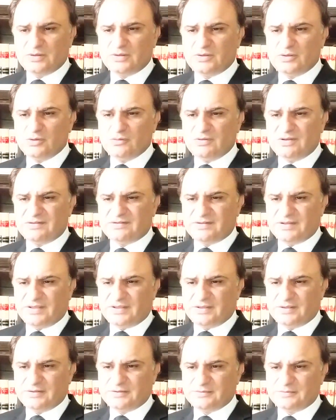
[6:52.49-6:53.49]
you will see
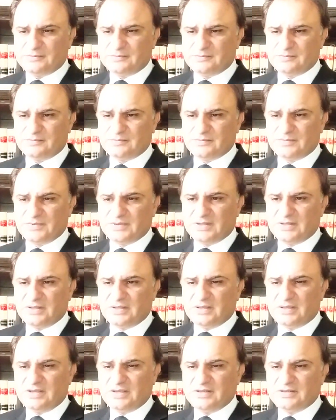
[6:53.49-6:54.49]

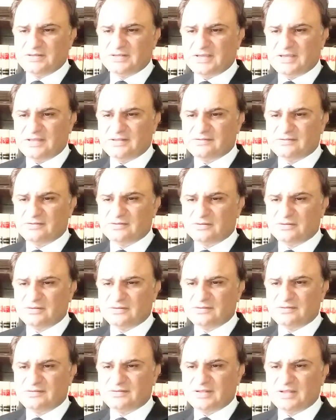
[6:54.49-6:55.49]
it has
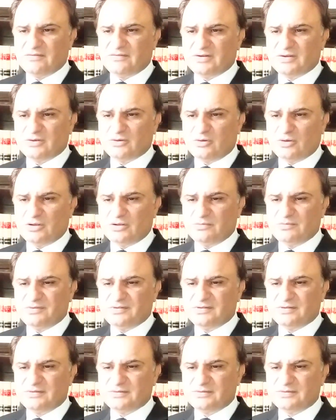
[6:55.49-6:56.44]
7 columns,